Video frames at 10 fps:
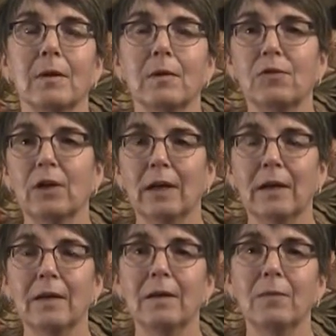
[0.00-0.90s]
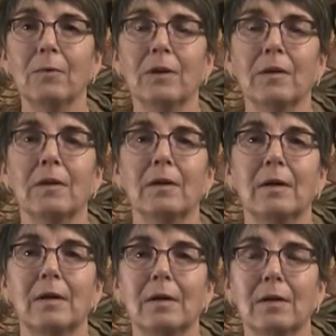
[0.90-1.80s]
Check in with
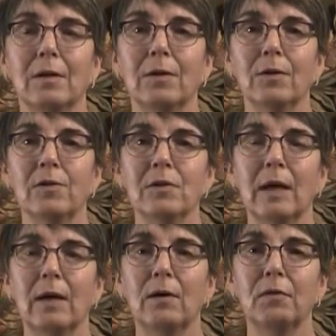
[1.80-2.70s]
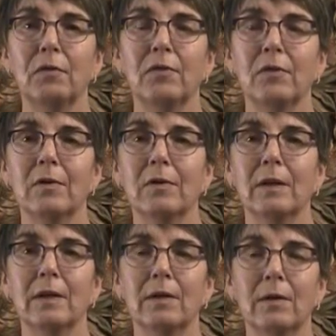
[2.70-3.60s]
yourself,
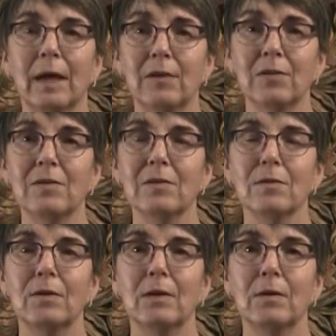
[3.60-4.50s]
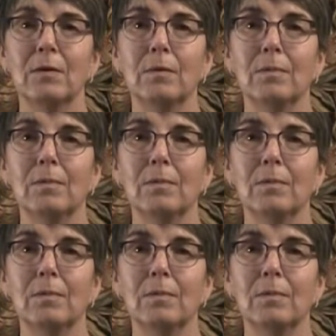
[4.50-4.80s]
the inner essence of you.